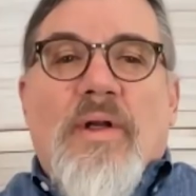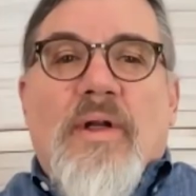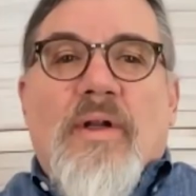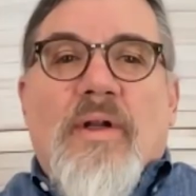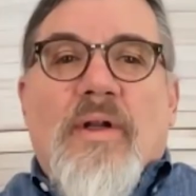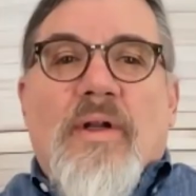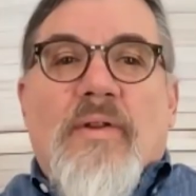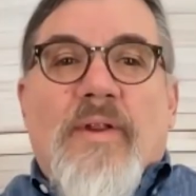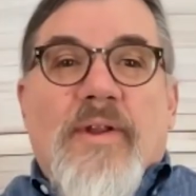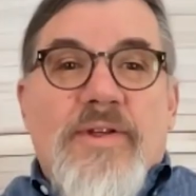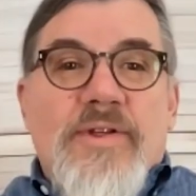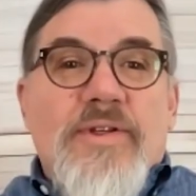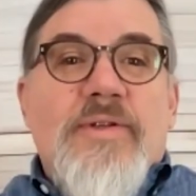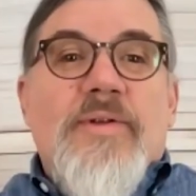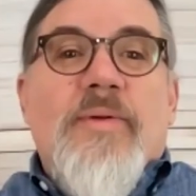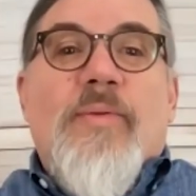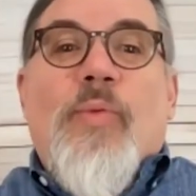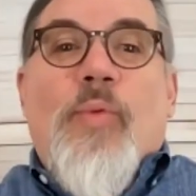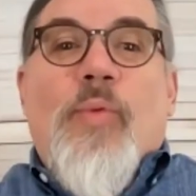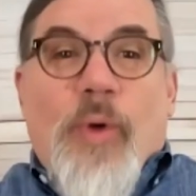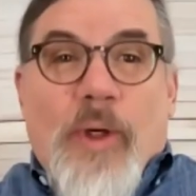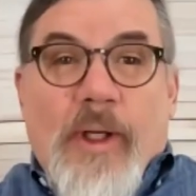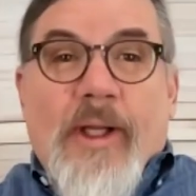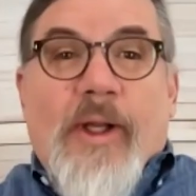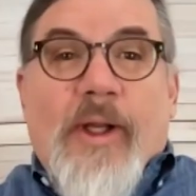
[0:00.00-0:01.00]
this is a
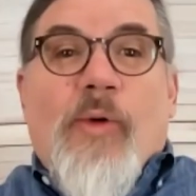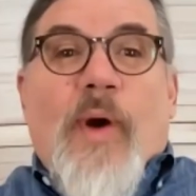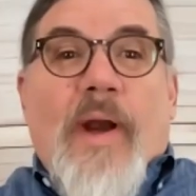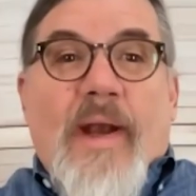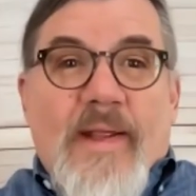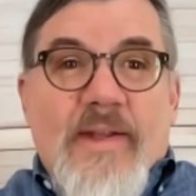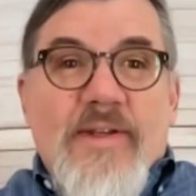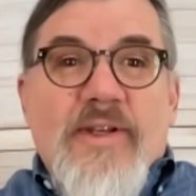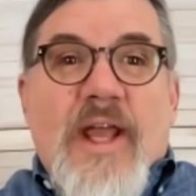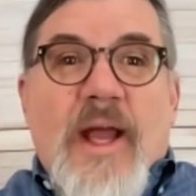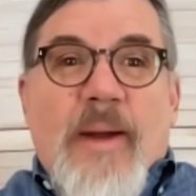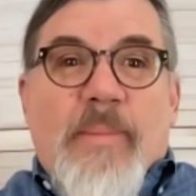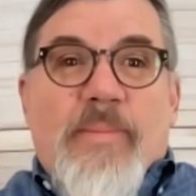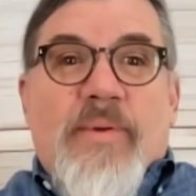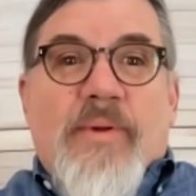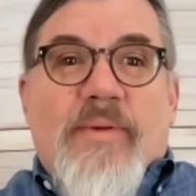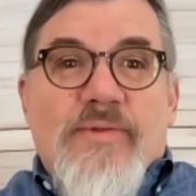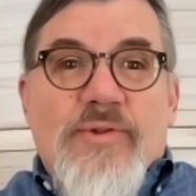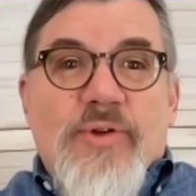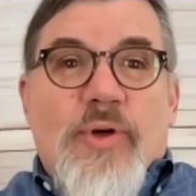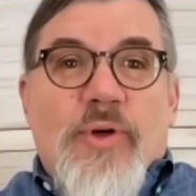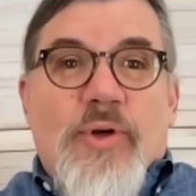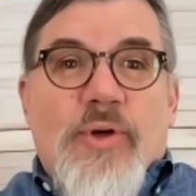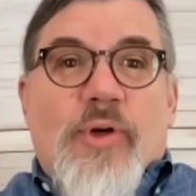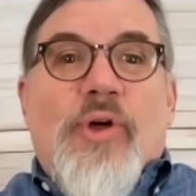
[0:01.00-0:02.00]
really great example of
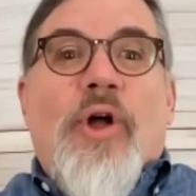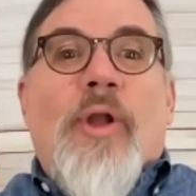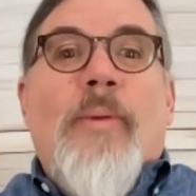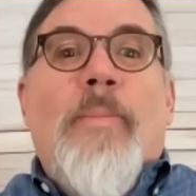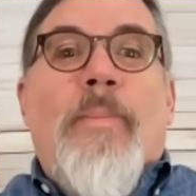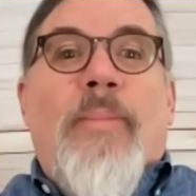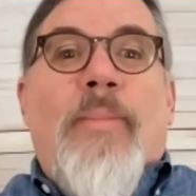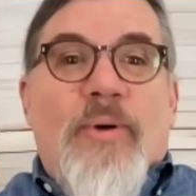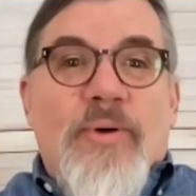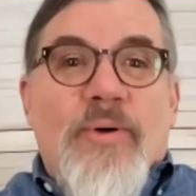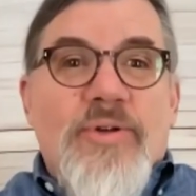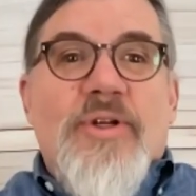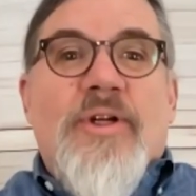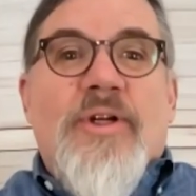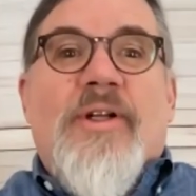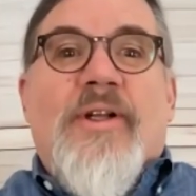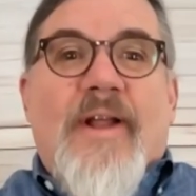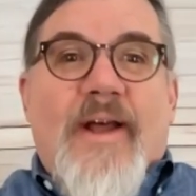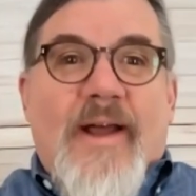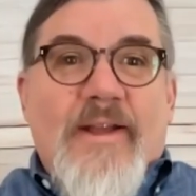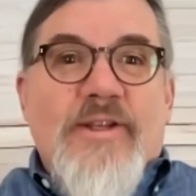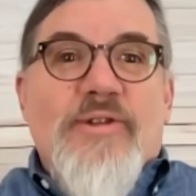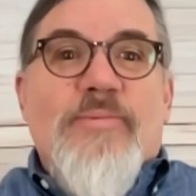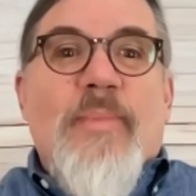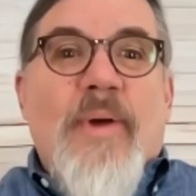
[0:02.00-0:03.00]
so-called
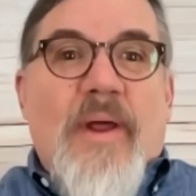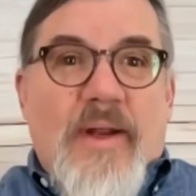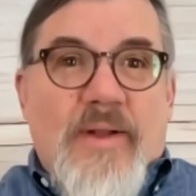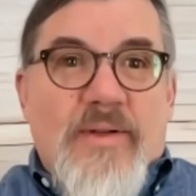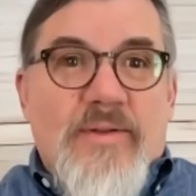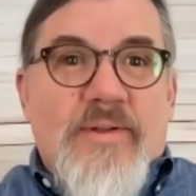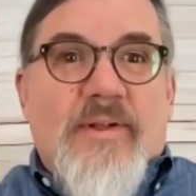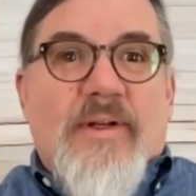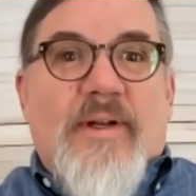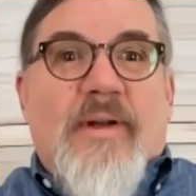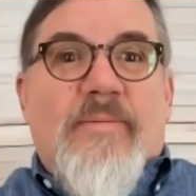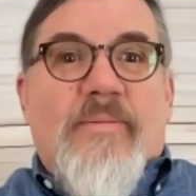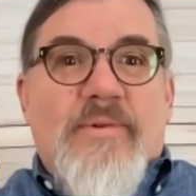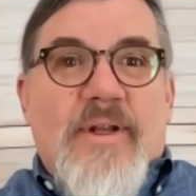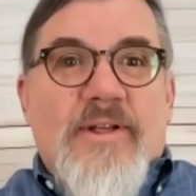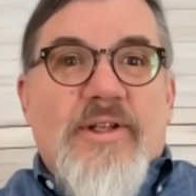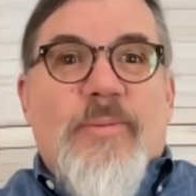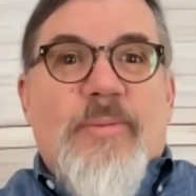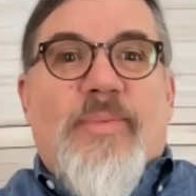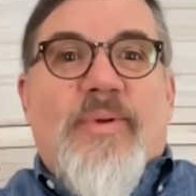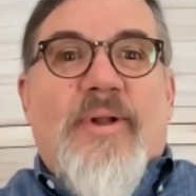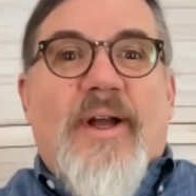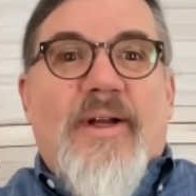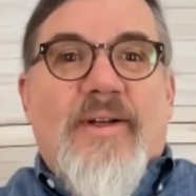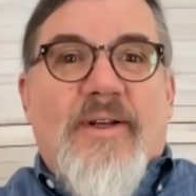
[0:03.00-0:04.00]
personalized medicine as
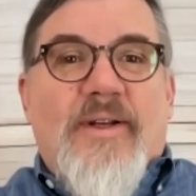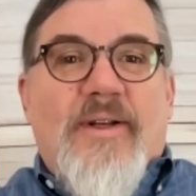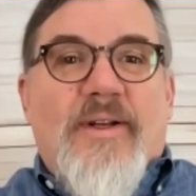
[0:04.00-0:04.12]
applied to